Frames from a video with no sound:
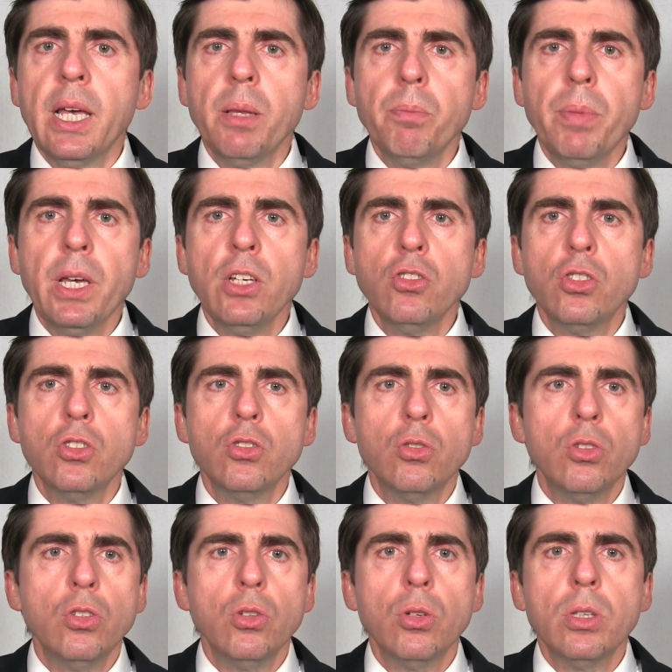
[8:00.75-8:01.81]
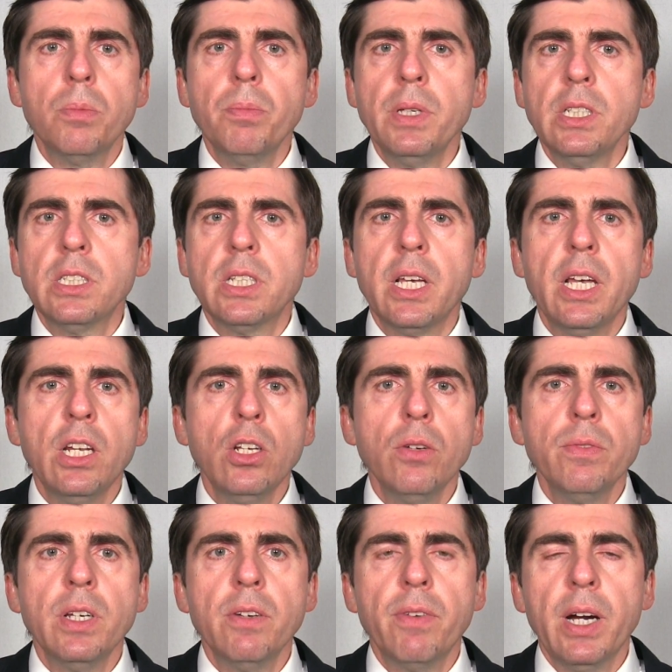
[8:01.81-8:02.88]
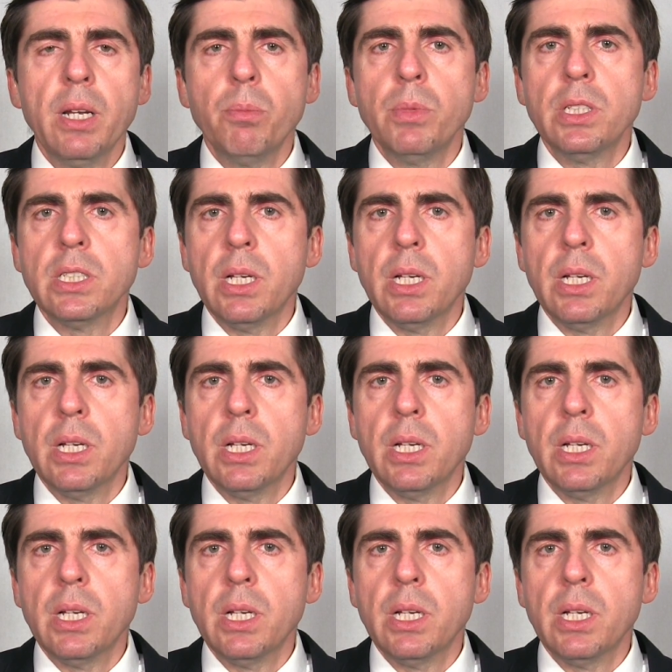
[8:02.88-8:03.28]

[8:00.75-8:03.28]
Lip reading: and patients should not miss any of their vitamin